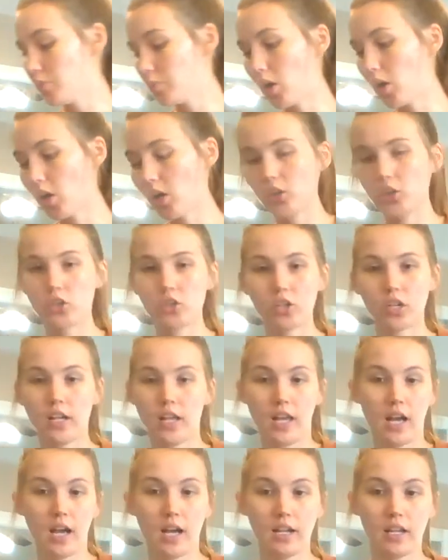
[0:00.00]
part, you're going
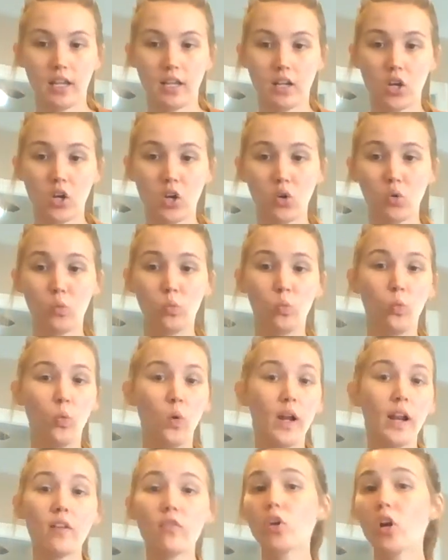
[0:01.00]
to add in
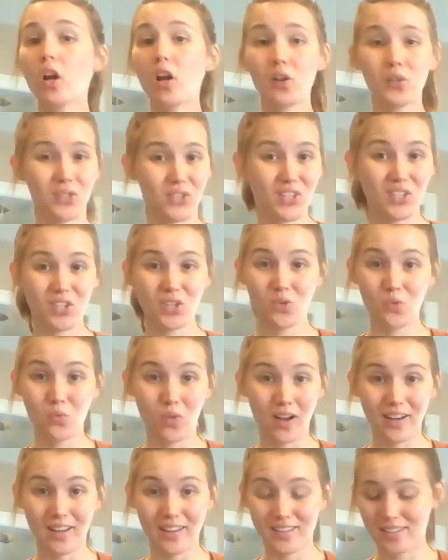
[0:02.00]
whatever else that you
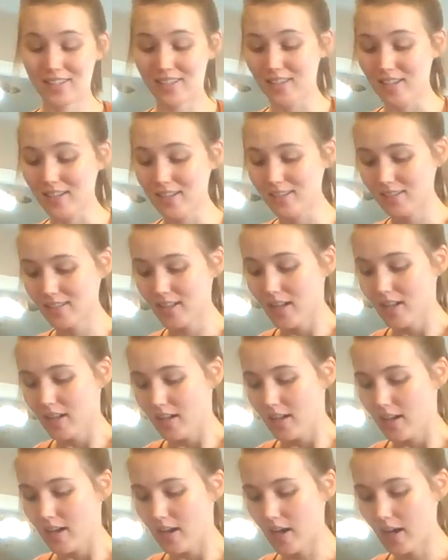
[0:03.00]
want into this.
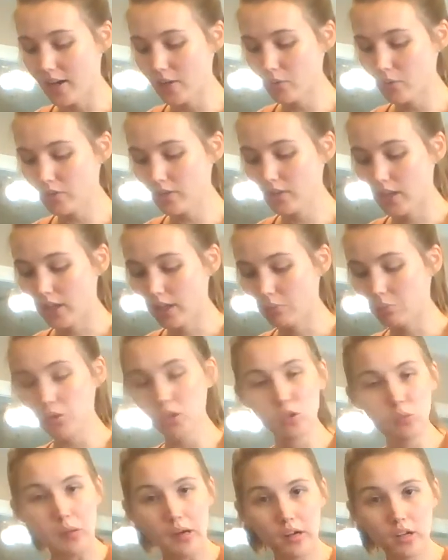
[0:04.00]
I really like
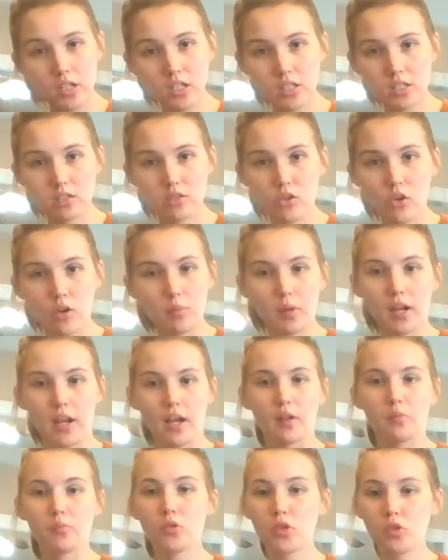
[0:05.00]
blueberries, so I'm going to
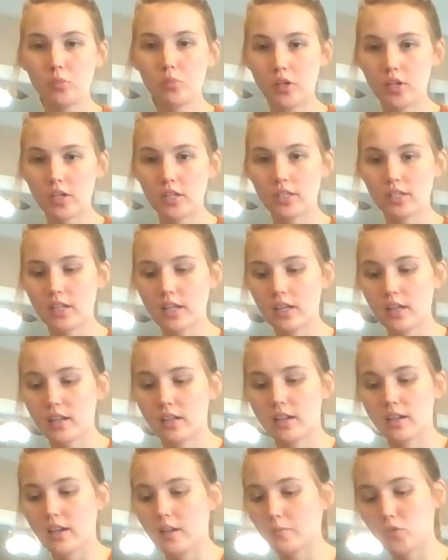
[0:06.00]
add blueberries in,
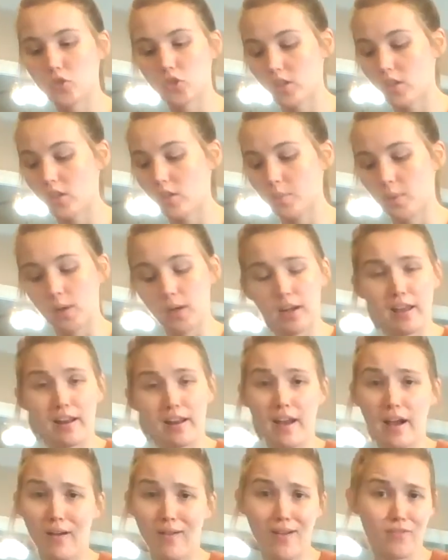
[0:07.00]
and I'm just going to put in
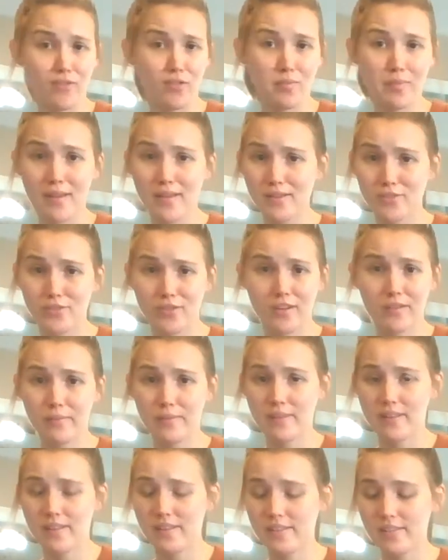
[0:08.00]
however much I
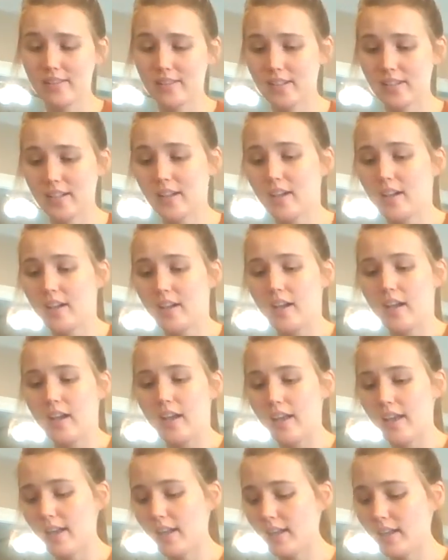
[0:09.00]
want.
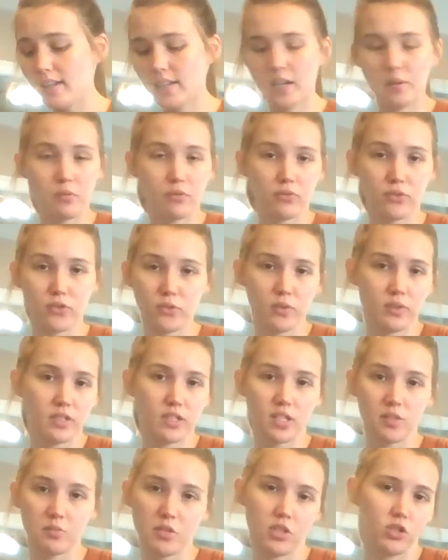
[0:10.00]
Any type of fruit is
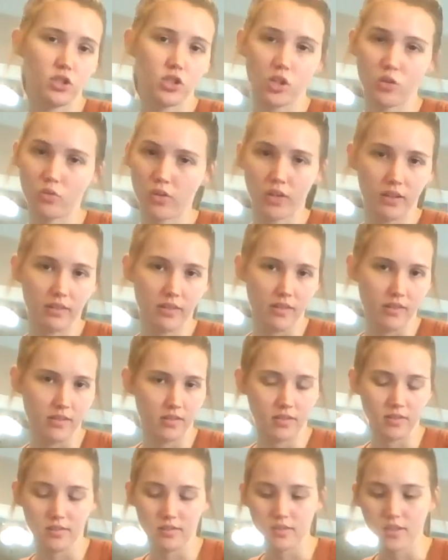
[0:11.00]
going to be so good in
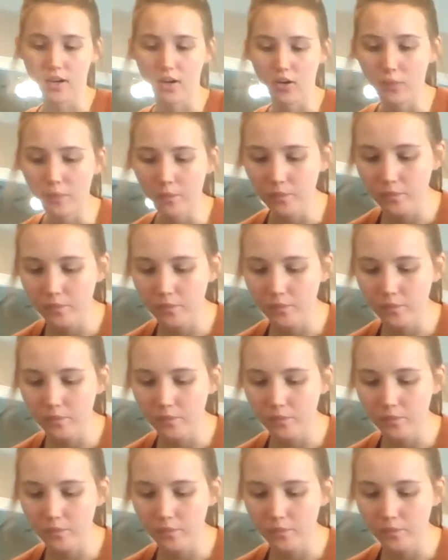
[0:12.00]
this. So